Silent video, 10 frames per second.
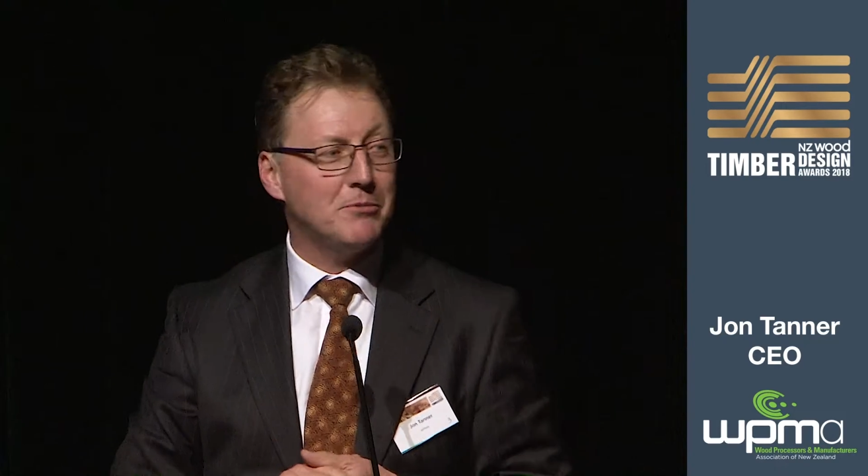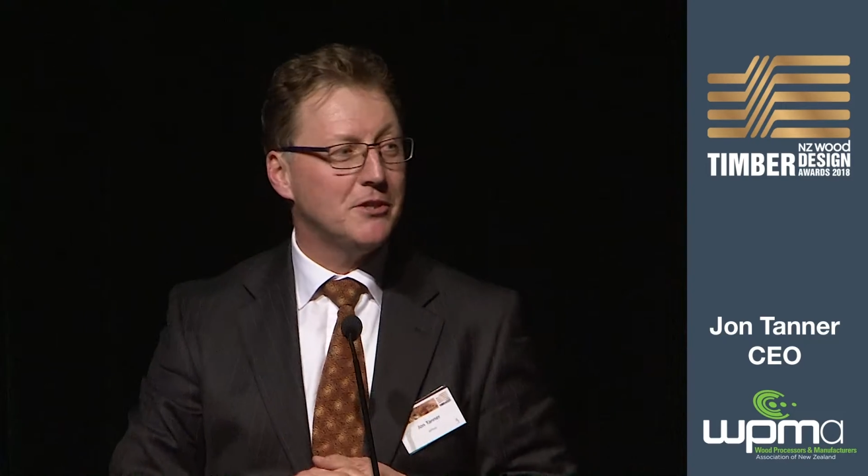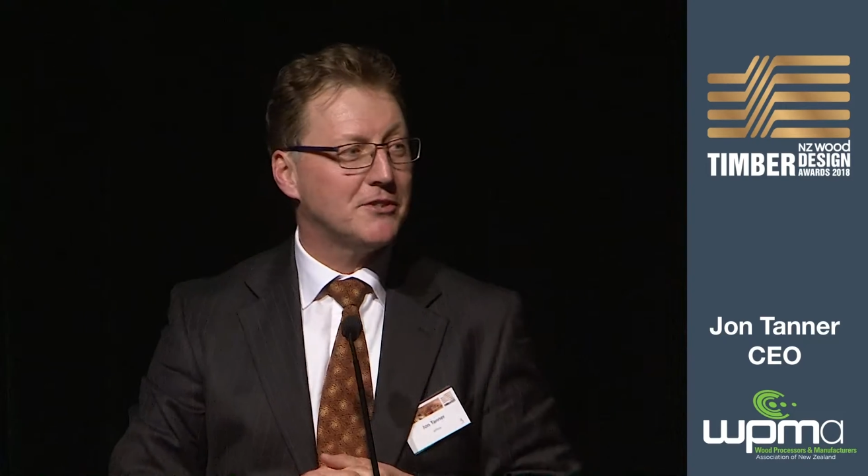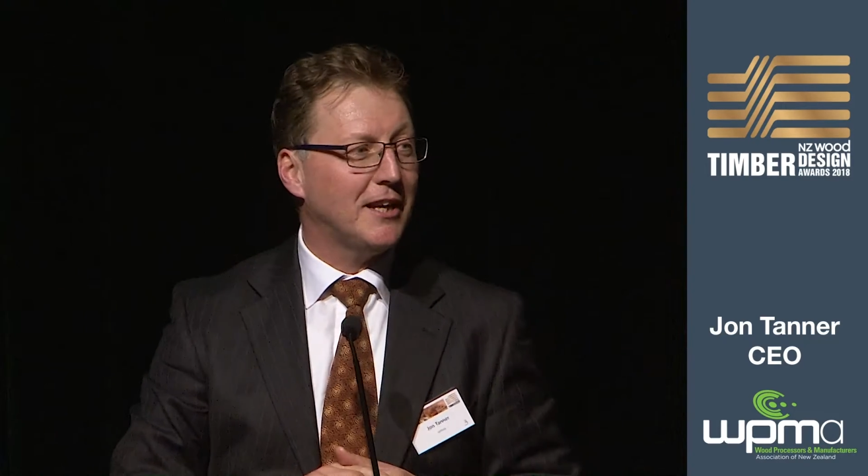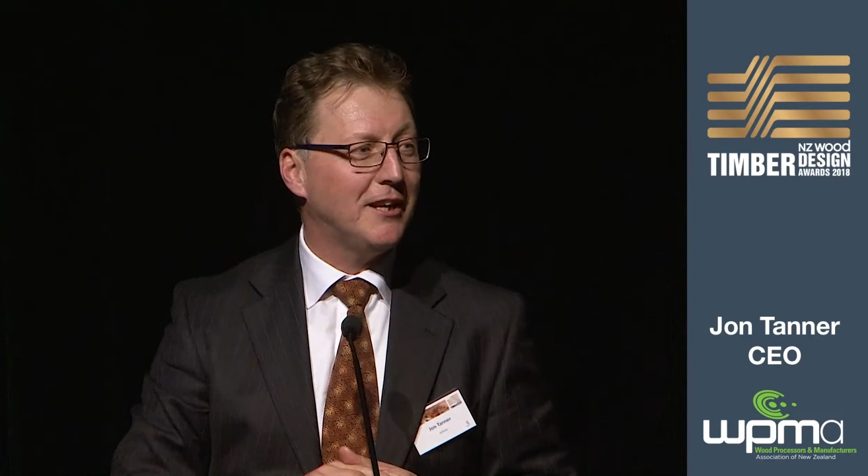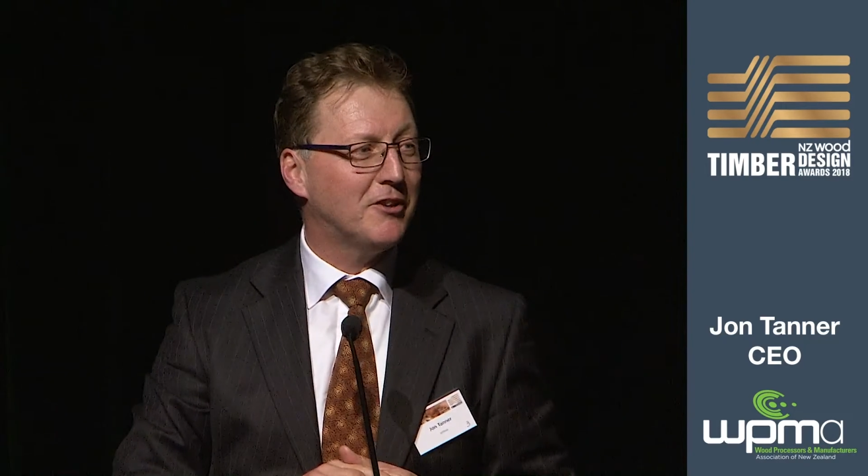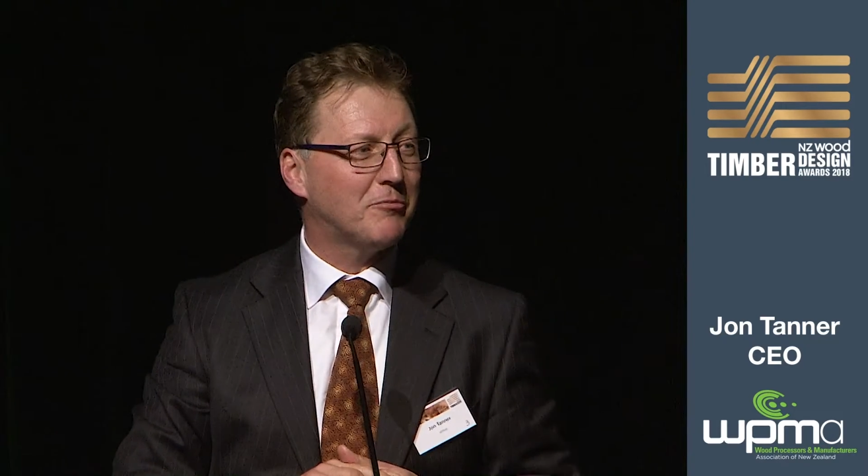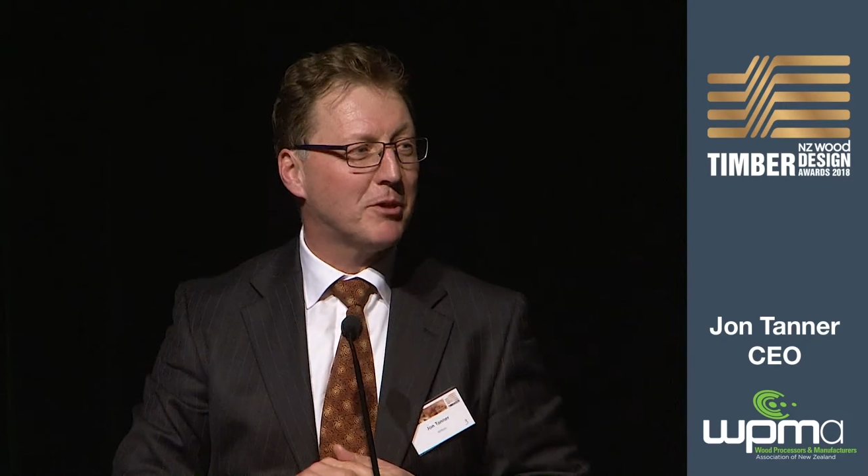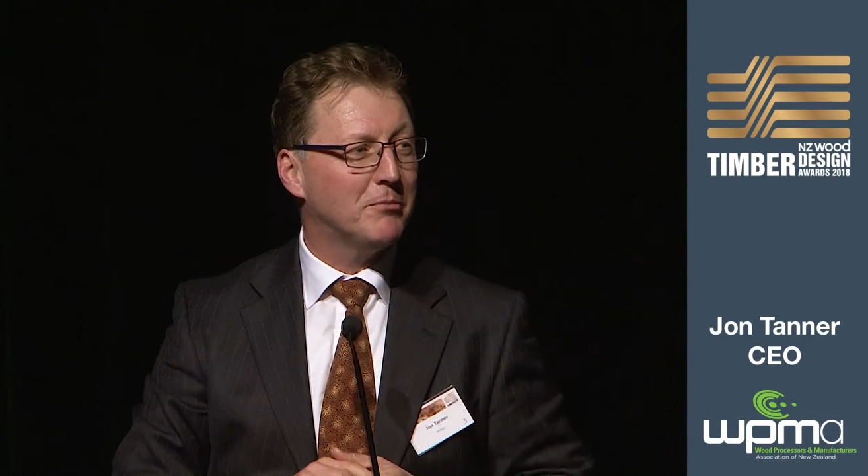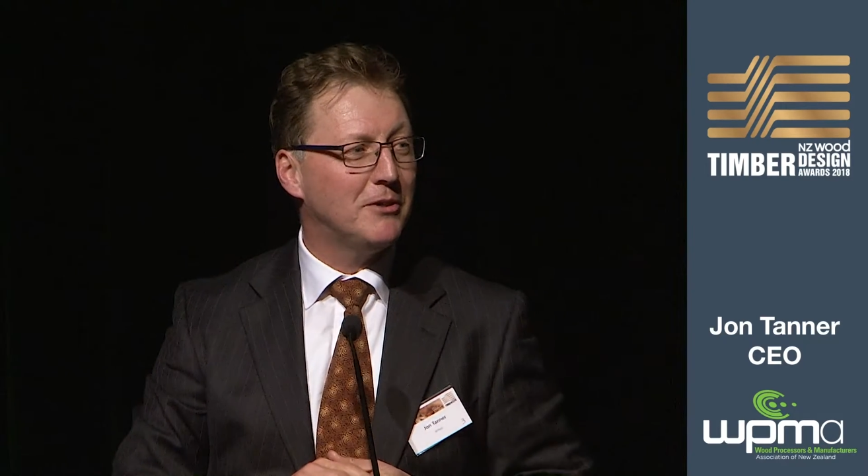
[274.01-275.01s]
New Zealand have
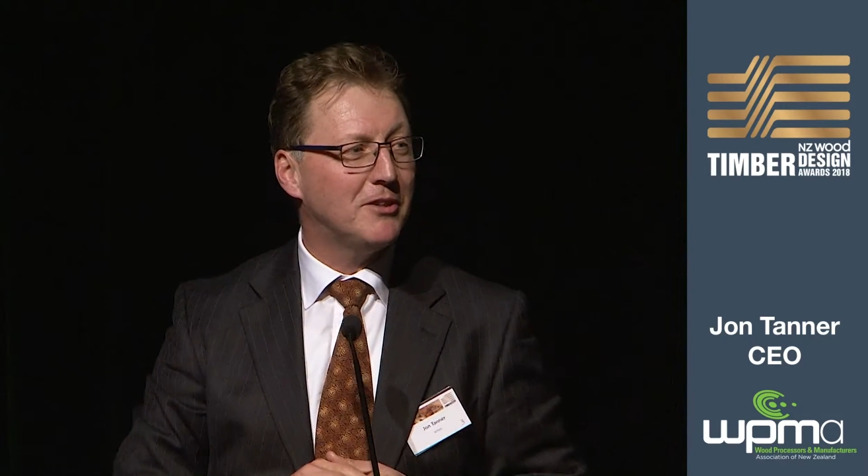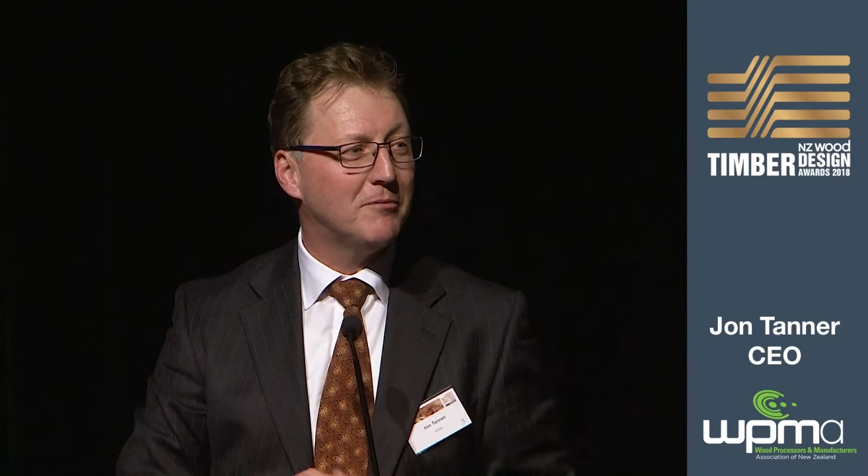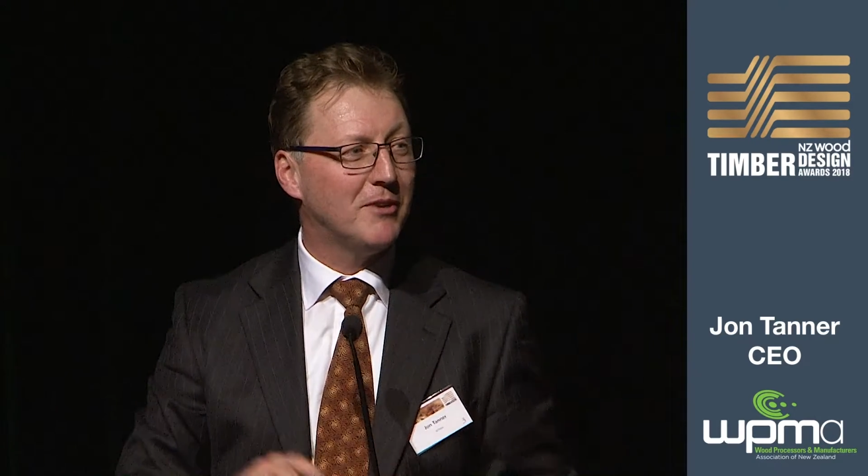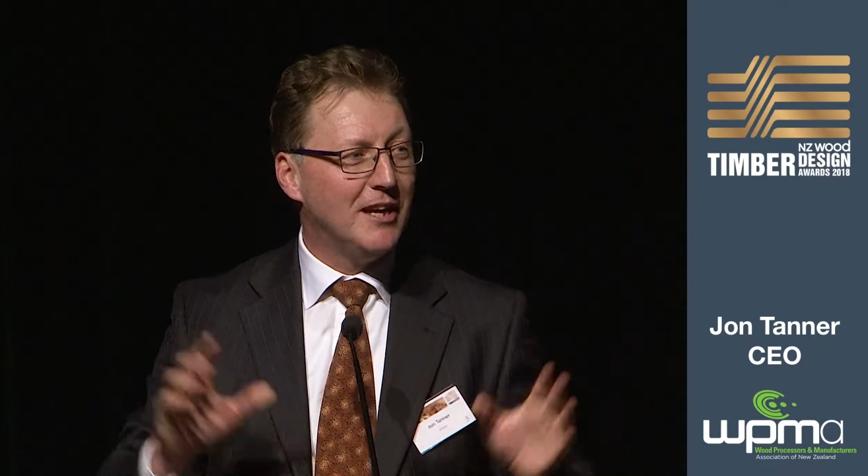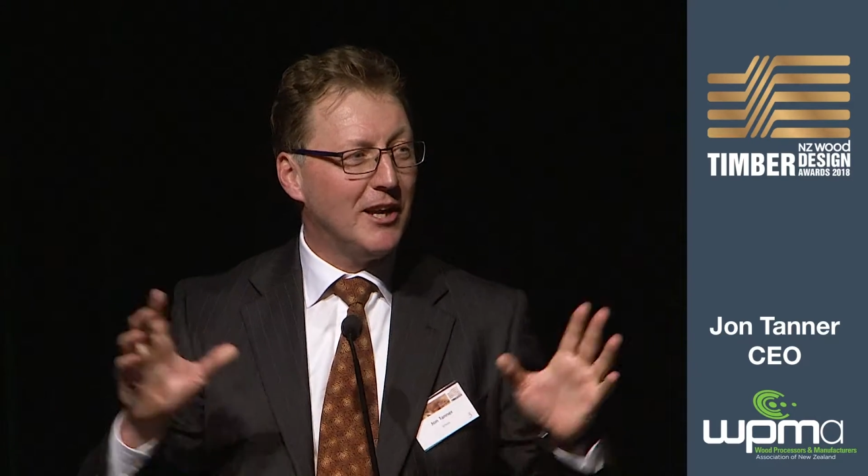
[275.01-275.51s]
promoted